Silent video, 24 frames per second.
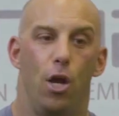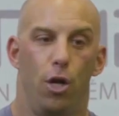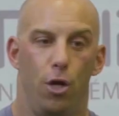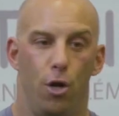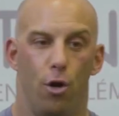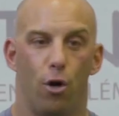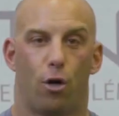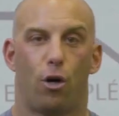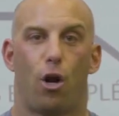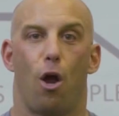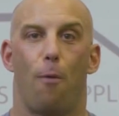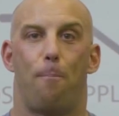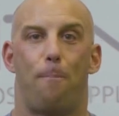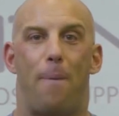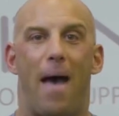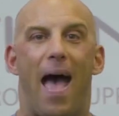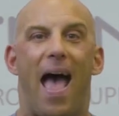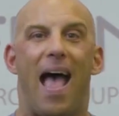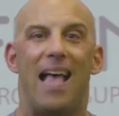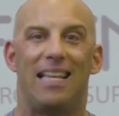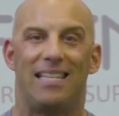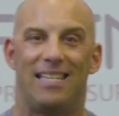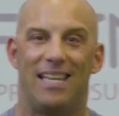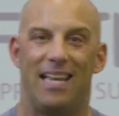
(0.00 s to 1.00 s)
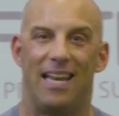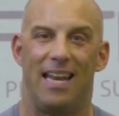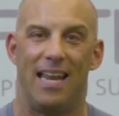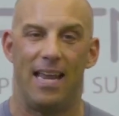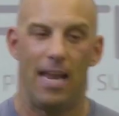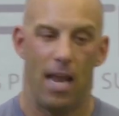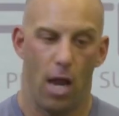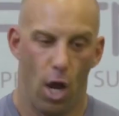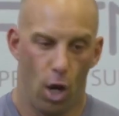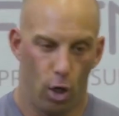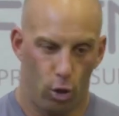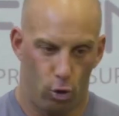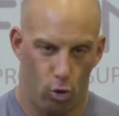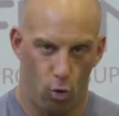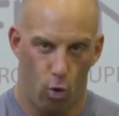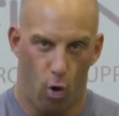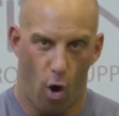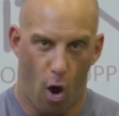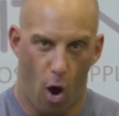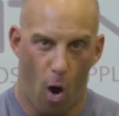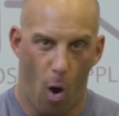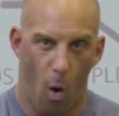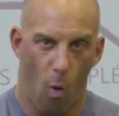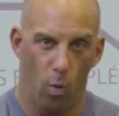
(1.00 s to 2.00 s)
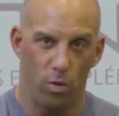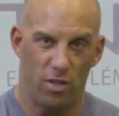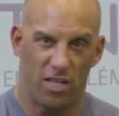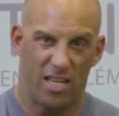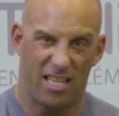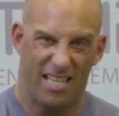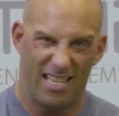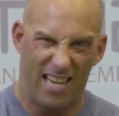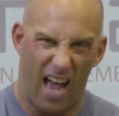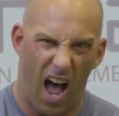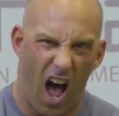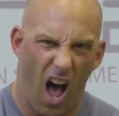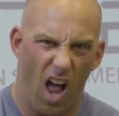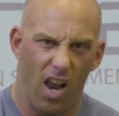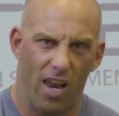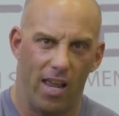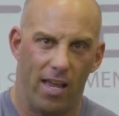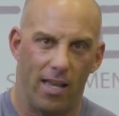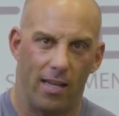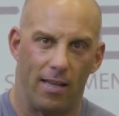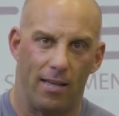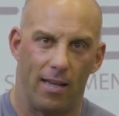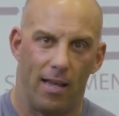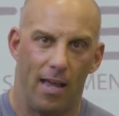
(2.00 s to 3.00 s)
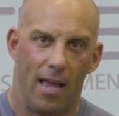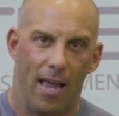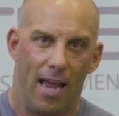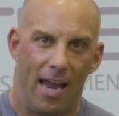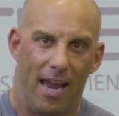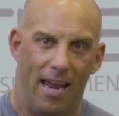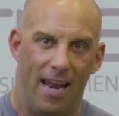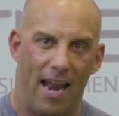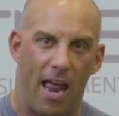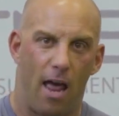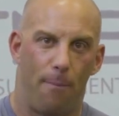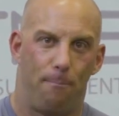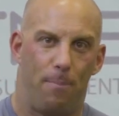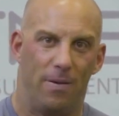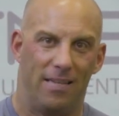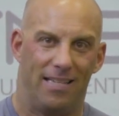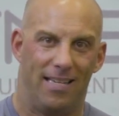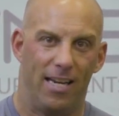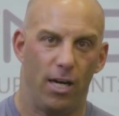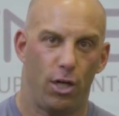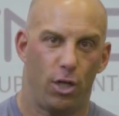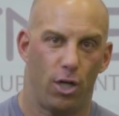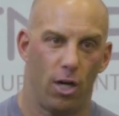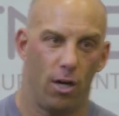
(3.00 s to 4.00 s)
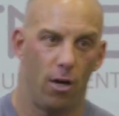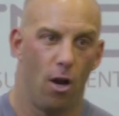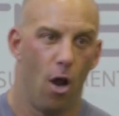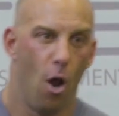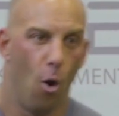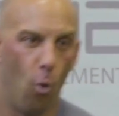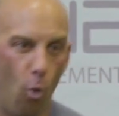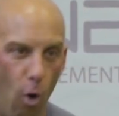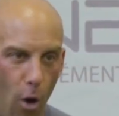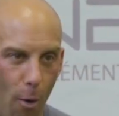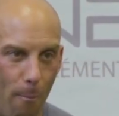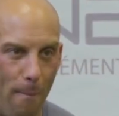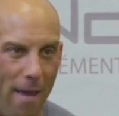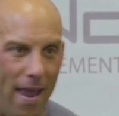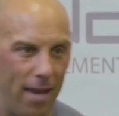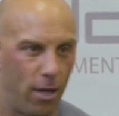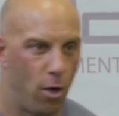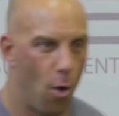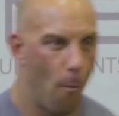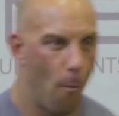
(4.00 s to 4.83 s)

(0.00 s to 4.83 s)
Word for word: your capacity to hold solid in that position, will make